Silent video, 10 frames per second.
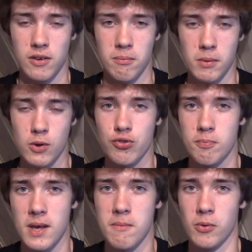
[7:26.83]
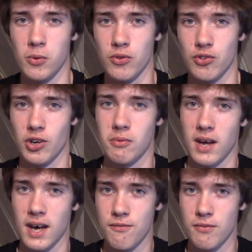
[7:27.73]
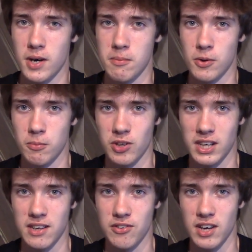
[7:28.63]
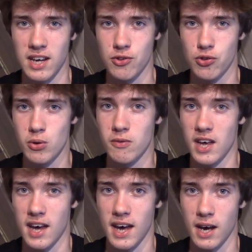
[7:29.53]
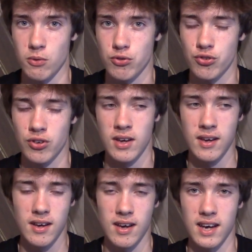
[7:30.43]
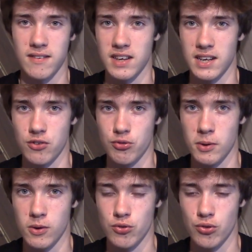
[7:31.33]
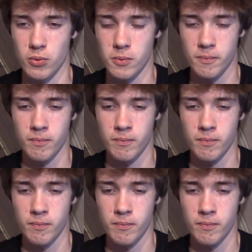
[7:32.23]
Most people don't have fibre optic internet to their house at their disposal,